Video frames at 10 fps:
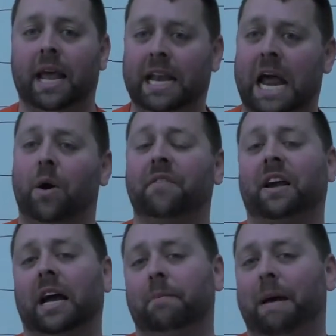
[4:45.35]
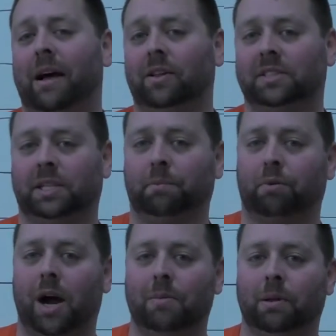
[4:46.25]
and now I've got a balancing
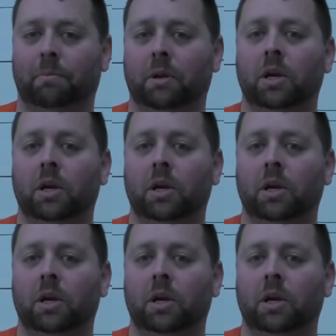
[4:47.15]
problem.